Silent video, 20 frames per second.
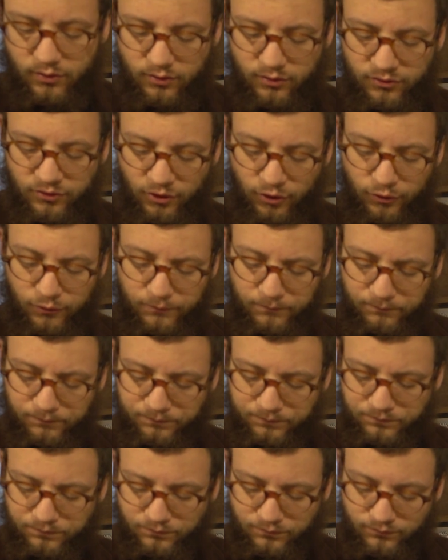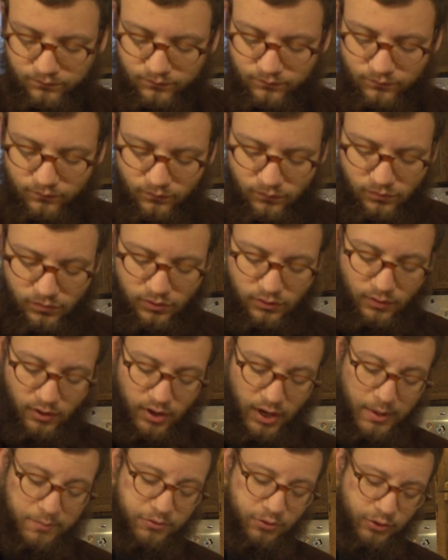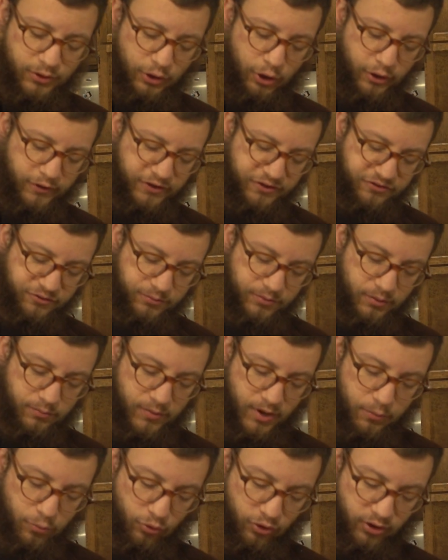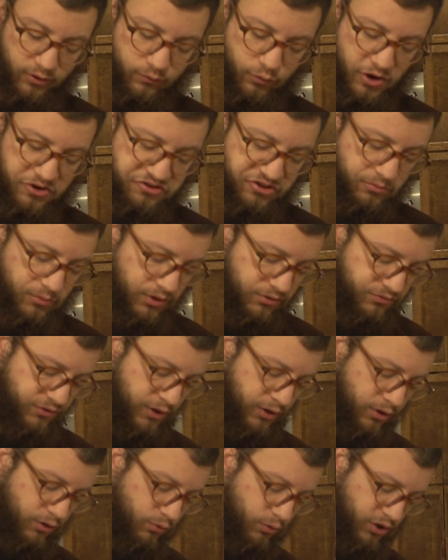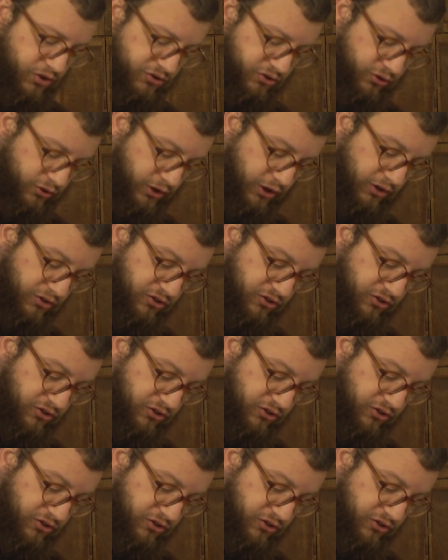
So, I'm doing all this from the memory of watching my father watch cooking